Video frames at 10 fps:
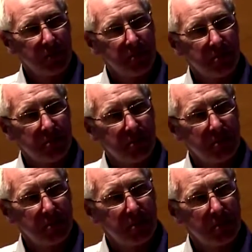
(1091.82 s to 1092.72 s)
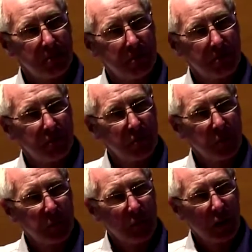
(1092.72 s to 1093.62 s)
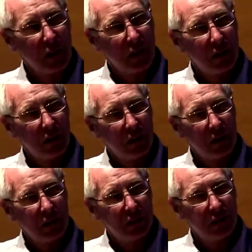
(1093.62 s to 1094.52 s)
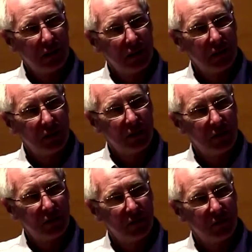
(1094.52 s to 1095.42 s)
mice is very convincing. But of course, the mice